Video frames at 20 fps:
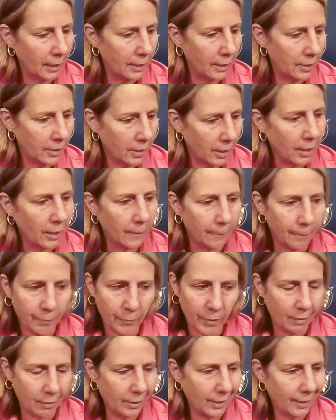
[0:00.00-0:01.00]
And,
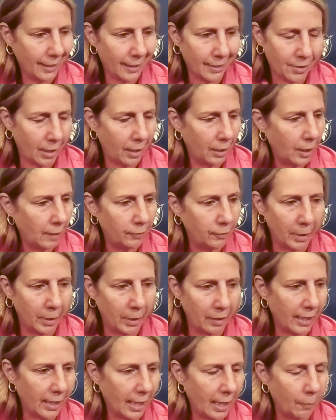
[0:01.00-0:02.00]
you know, you can't say enough
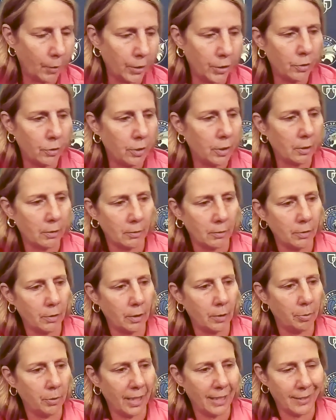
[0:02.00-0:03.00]
about that. When you
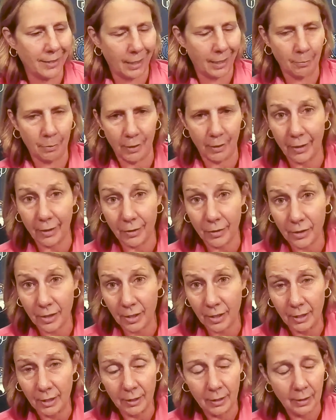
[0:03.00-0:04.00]
can play 10
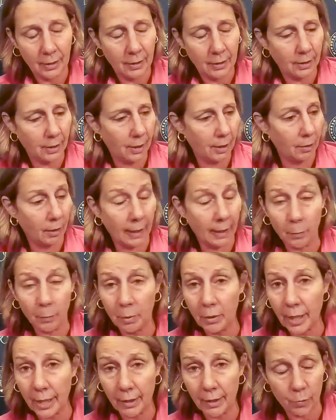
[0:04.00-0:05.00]
players,
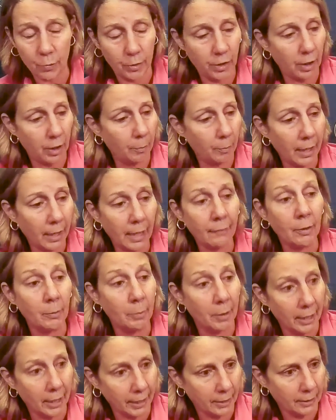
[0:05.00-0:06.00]
11 players, when you can play
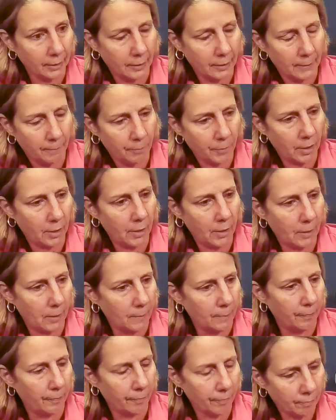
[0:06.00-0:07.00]
everybody,
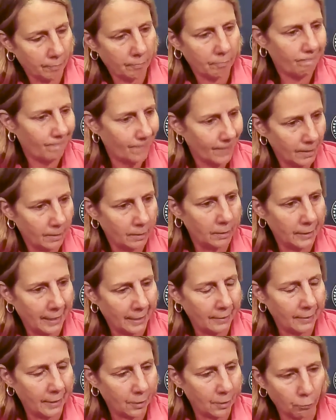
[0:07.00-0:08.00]
you
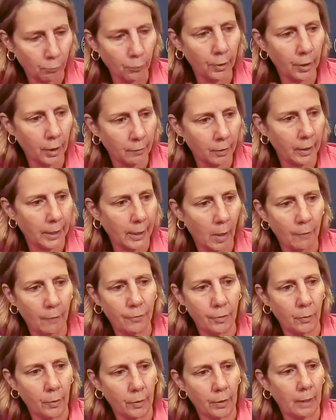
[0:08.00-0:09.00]
know, that's really, really
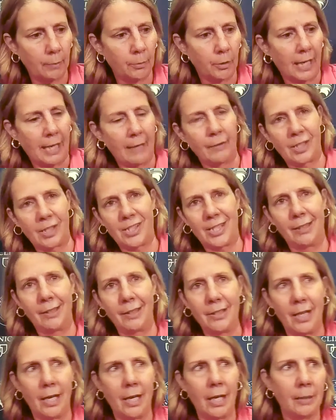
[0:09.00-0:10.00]
helpful. We were able to have
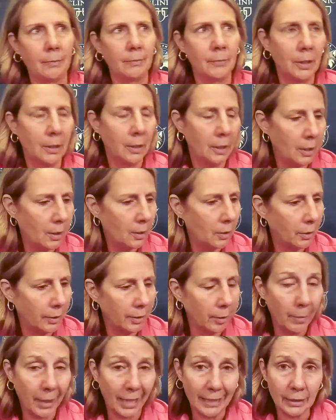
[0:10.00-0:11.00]
extended time
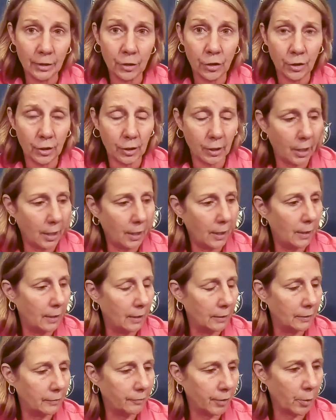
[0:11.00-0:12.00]
on the bench
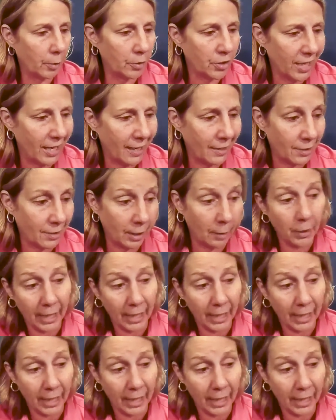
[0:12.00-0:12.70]
for those guys.